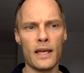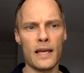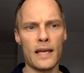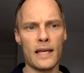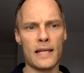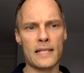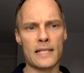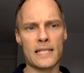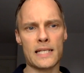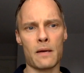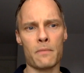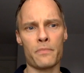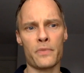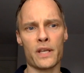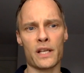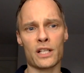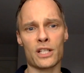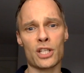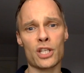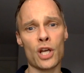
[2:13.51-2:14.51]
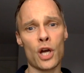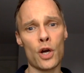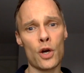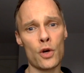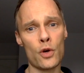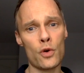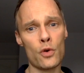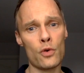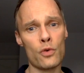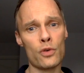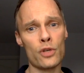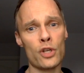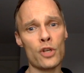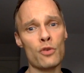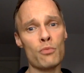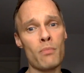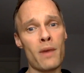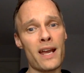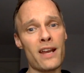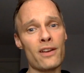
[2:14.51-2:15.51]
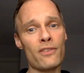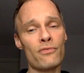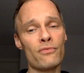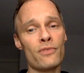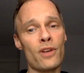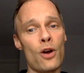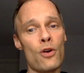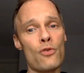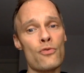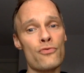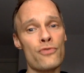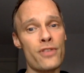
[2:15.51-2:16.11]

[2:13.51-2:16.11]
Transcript: in something. So you may know